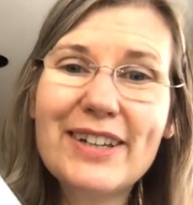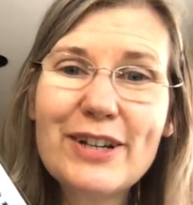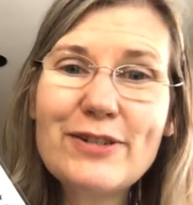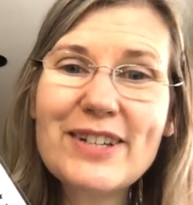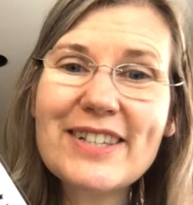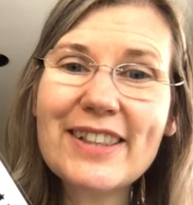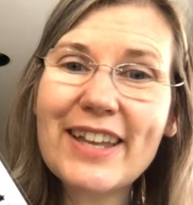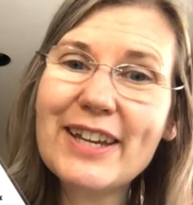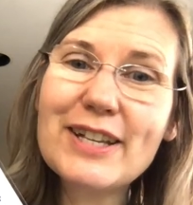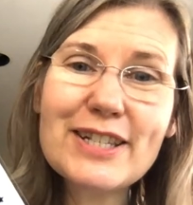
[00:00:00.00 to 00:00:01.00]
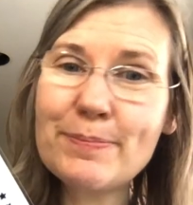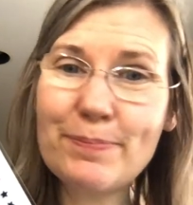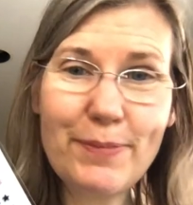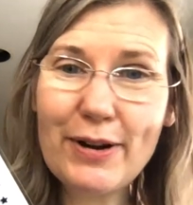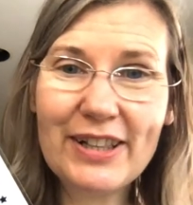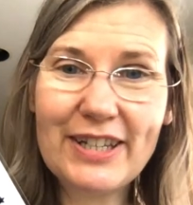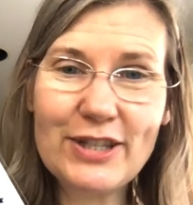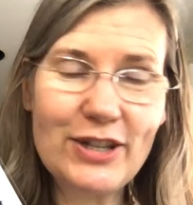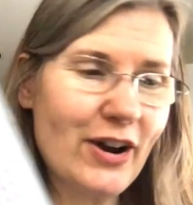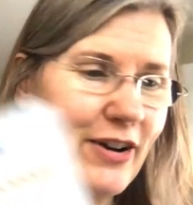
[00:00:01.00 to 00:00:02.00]
who doesn't like sparkly
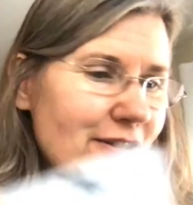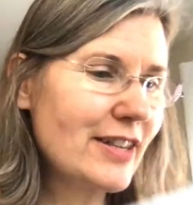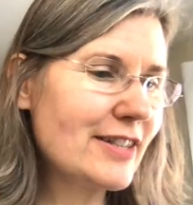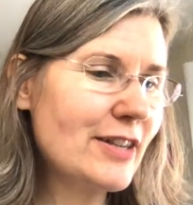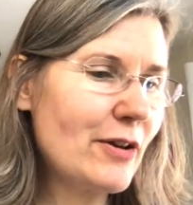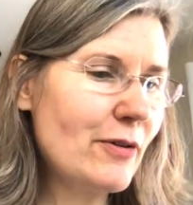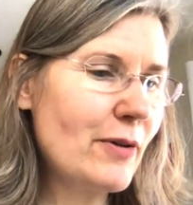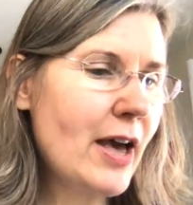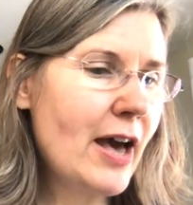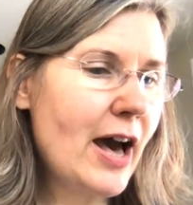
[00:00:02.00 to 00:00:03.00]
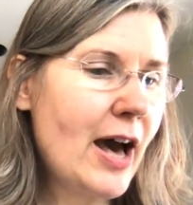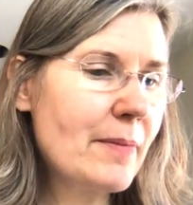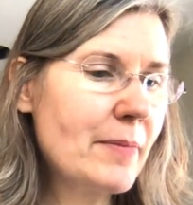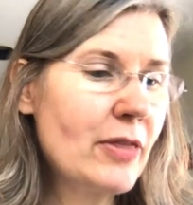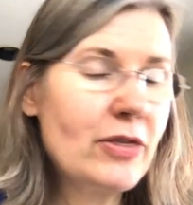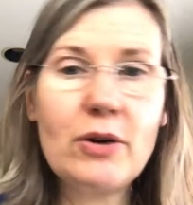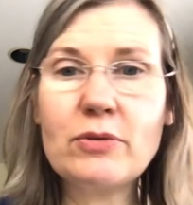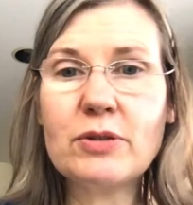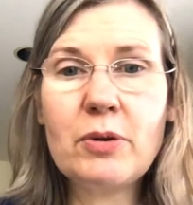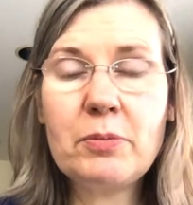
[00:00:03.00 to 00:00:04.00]
stars? So um,
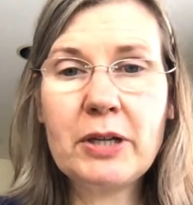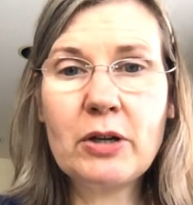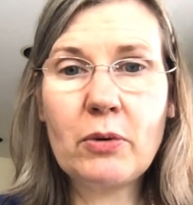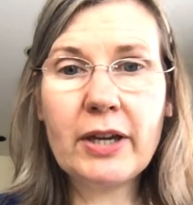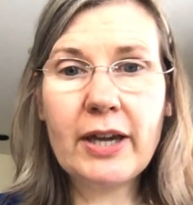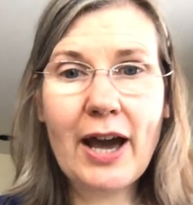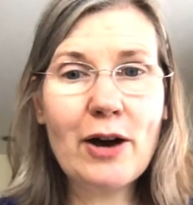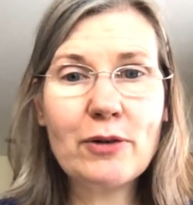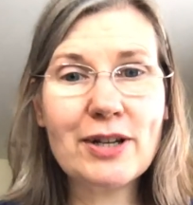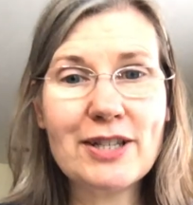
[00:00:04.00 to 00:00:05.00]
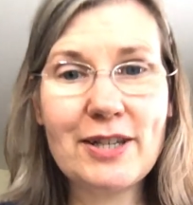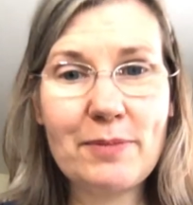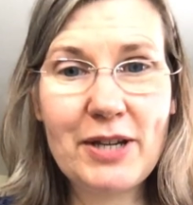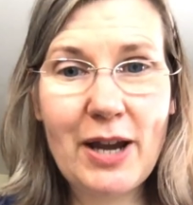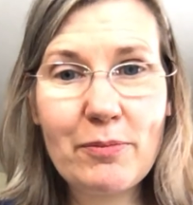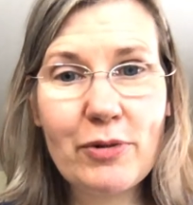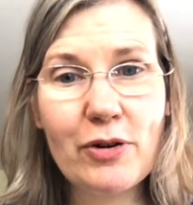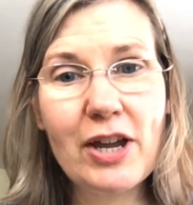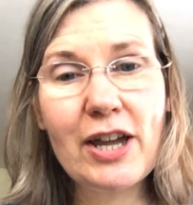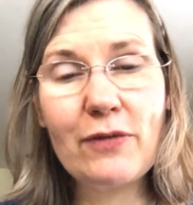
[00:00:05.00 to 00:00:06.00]
those will be going out in
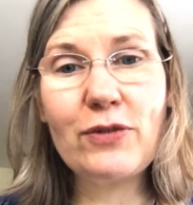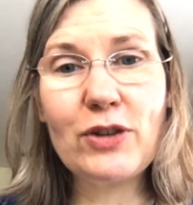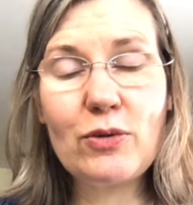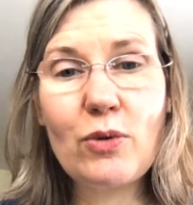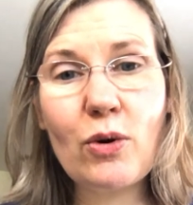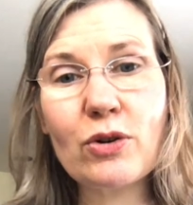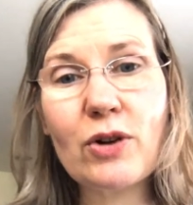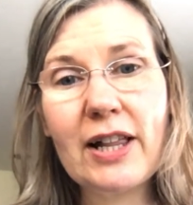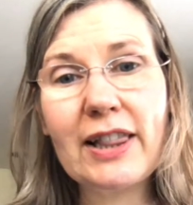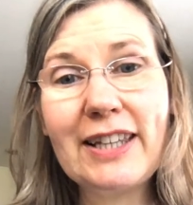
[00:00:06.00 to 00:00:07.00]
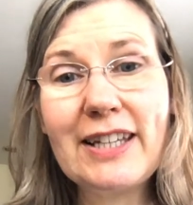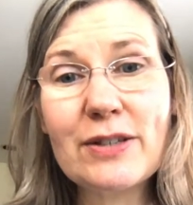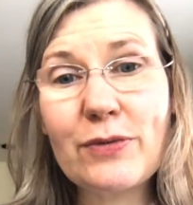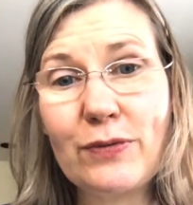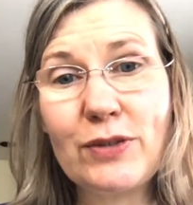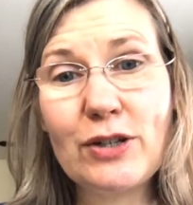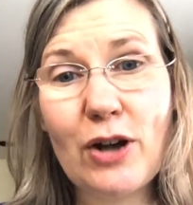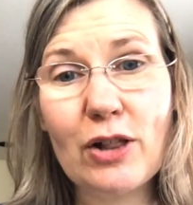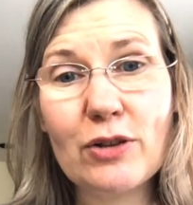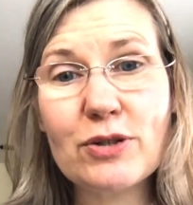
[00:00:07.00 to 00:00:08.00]
September if you order at least
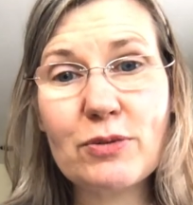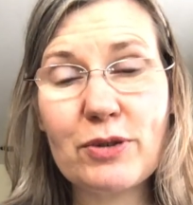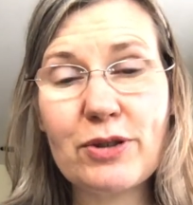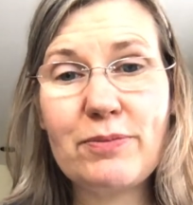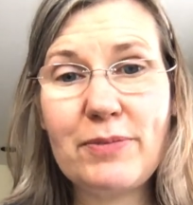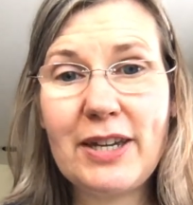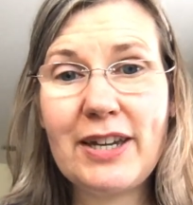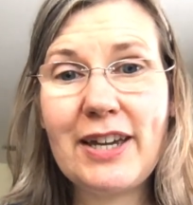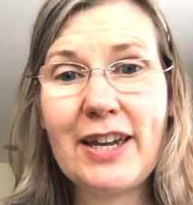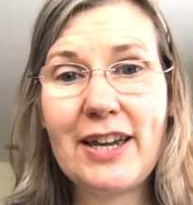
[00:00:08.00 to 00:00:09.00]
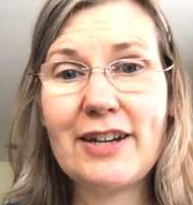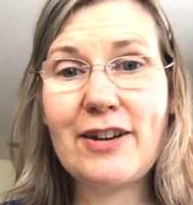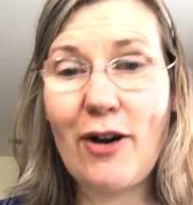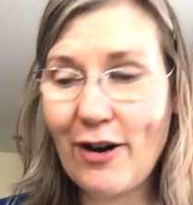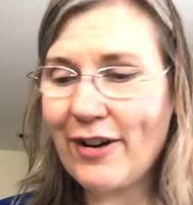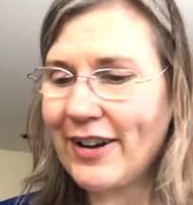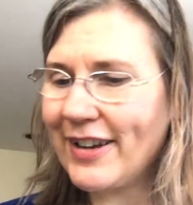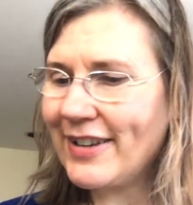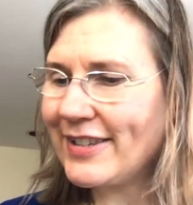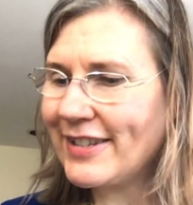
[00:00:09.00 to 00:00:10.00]
$50 with me in
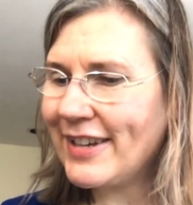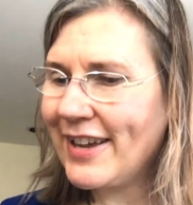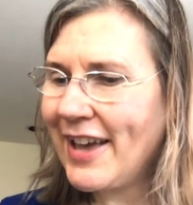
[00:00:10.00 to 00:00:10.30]
August.